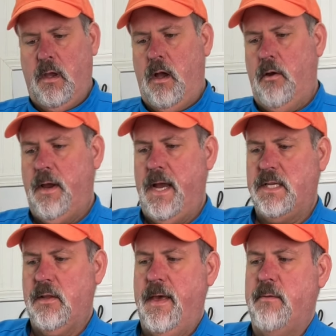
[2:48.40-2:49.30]
Okay,
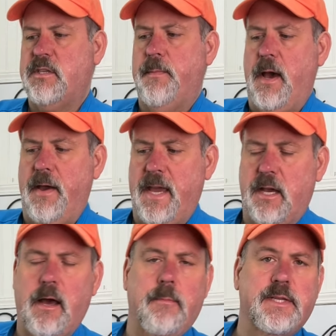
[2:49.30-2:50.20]
so that was about 8
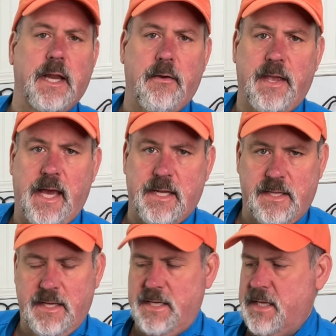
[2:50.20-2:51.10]
cups. Now, yes,
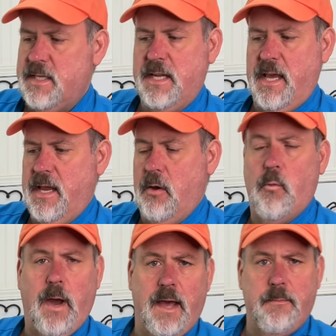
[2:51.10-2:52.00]
this is a wet